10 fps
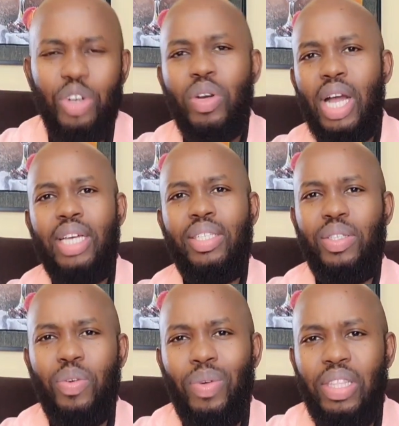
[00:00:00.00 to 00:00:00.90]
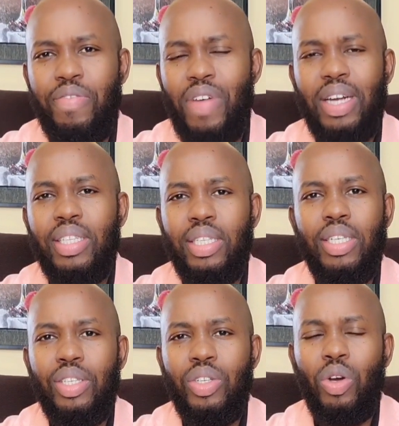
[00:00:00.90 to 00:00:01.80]
You know, guys, when the
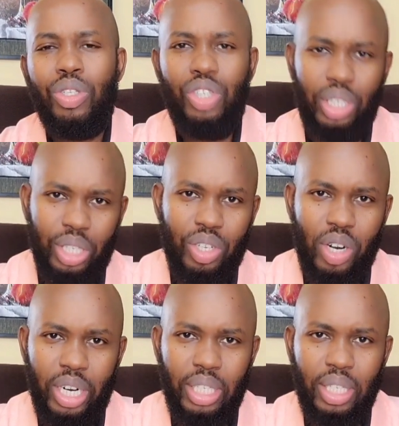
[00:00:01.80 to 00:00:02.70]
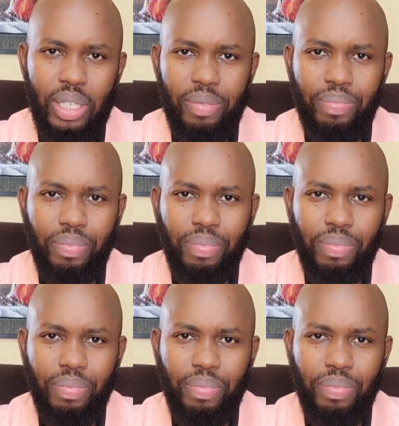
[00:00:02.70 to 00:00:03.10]
Pharisees got Jesus Christ